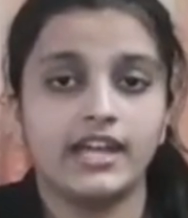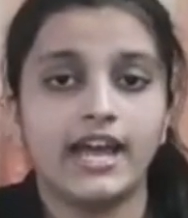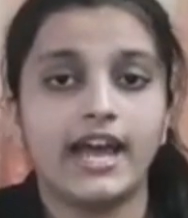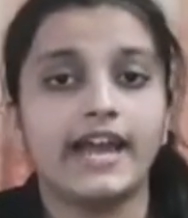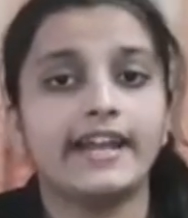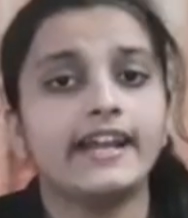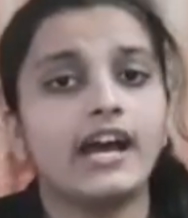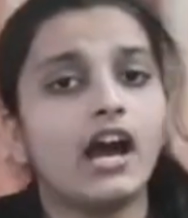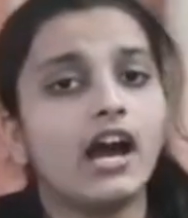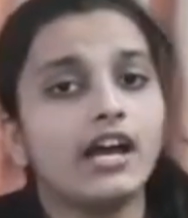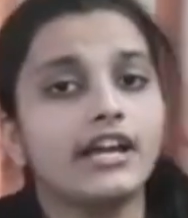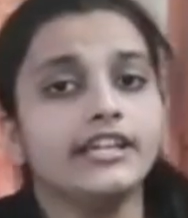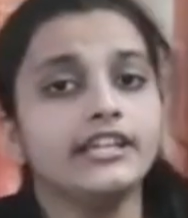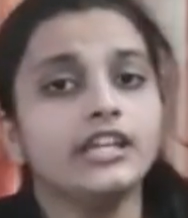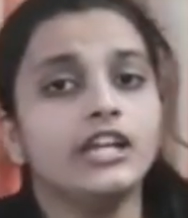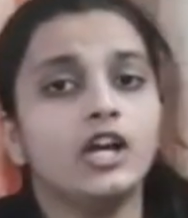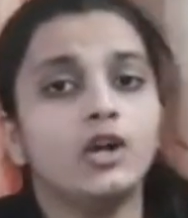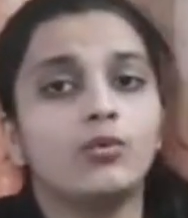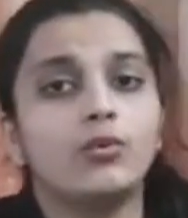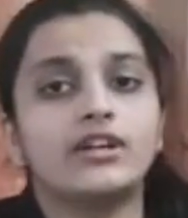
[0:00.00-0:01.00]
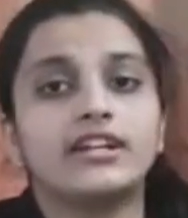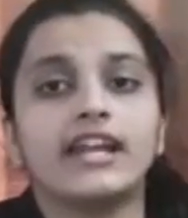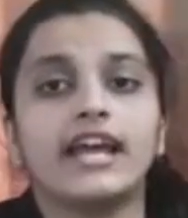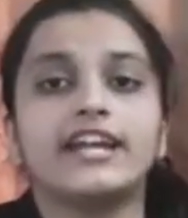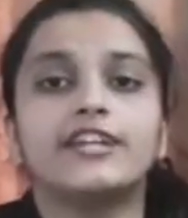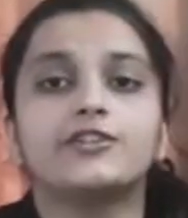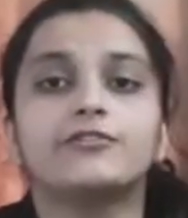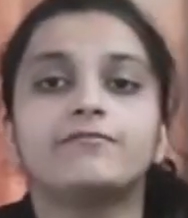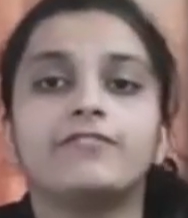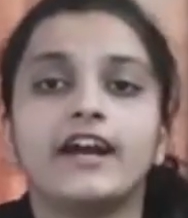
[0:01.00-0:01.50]
and I would
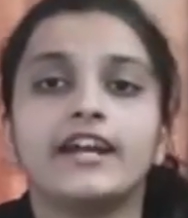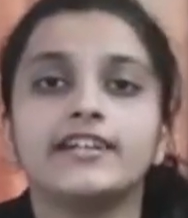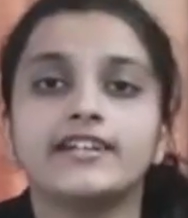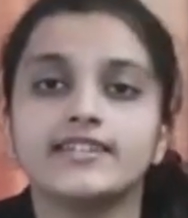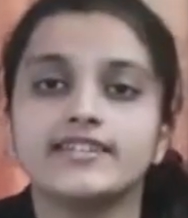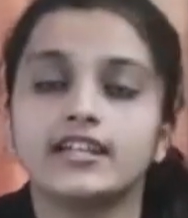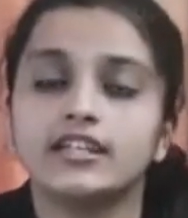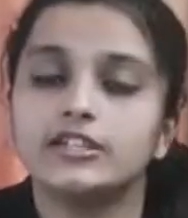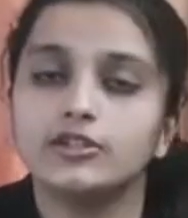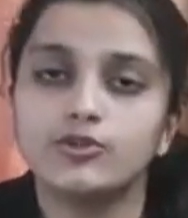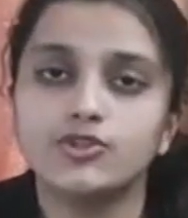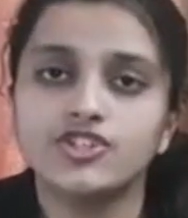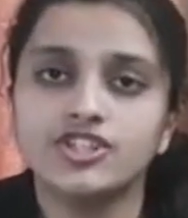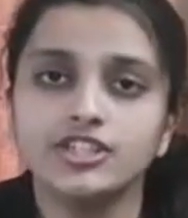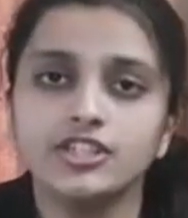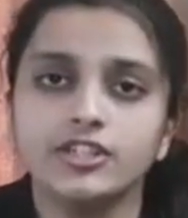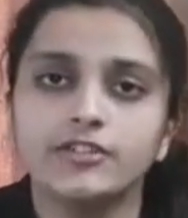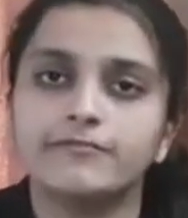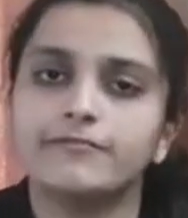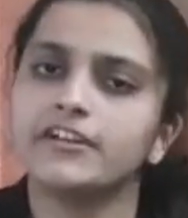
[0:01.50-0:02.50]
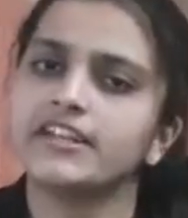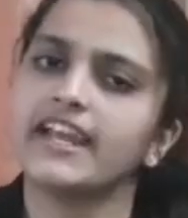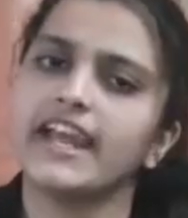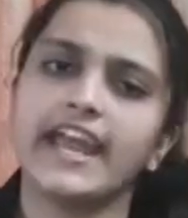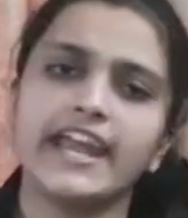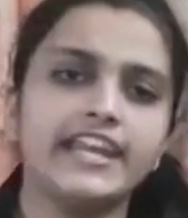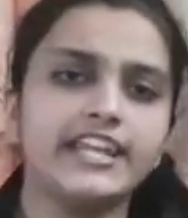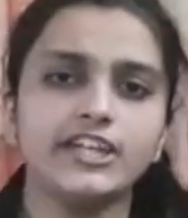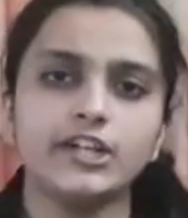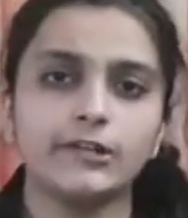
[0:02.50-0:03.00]
like to find a solution for
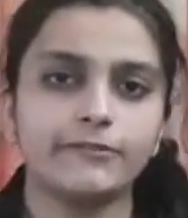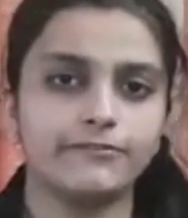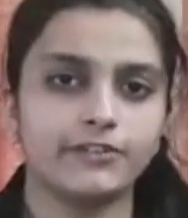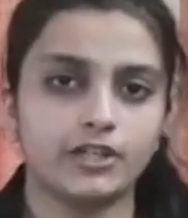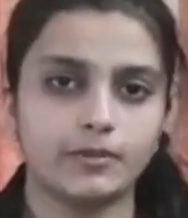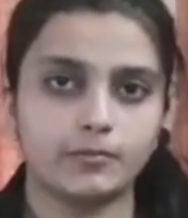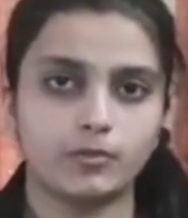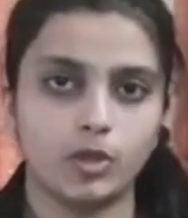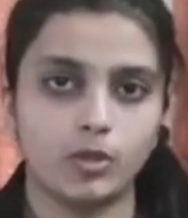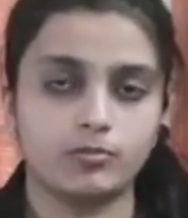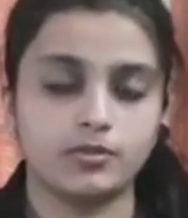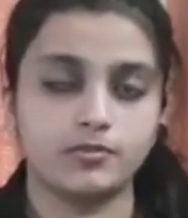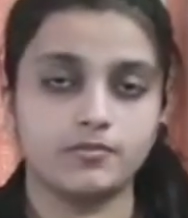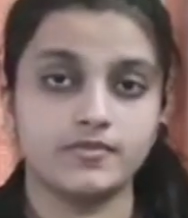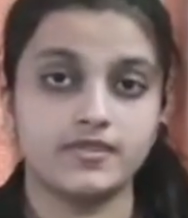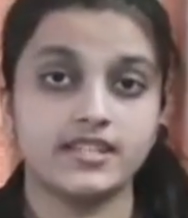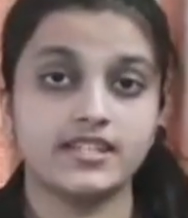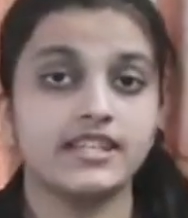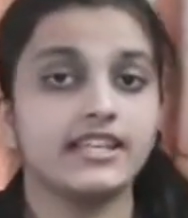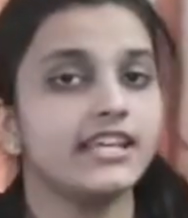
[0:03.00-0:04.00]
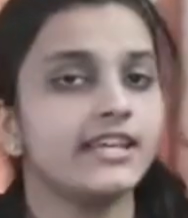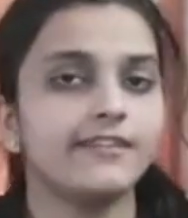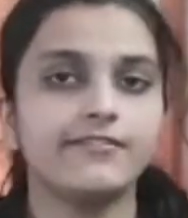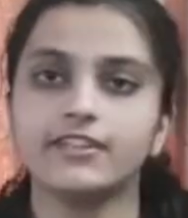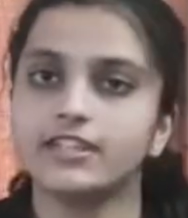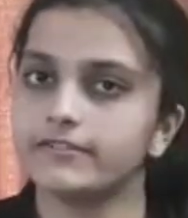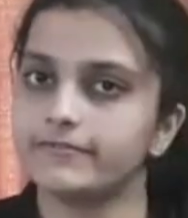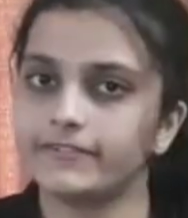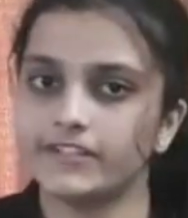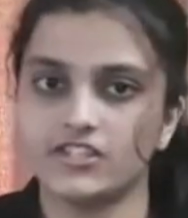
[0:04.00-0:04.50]
any of your problems,
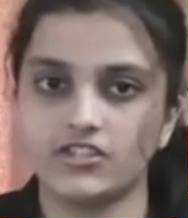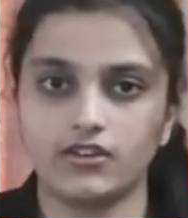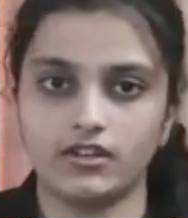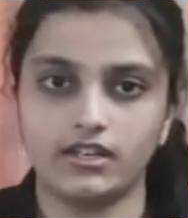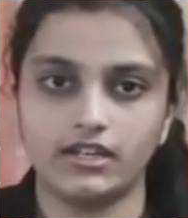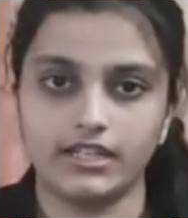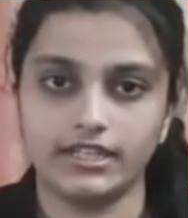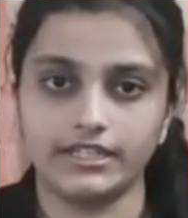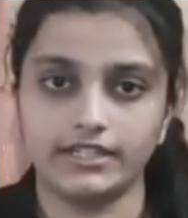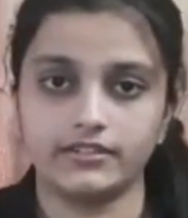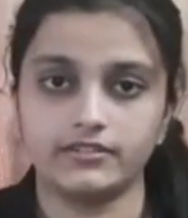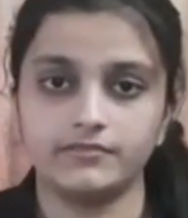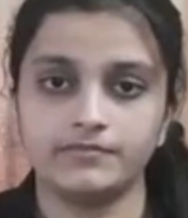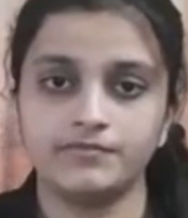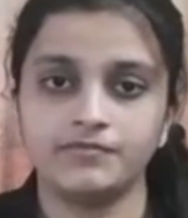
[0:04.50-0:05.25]
even if it's online.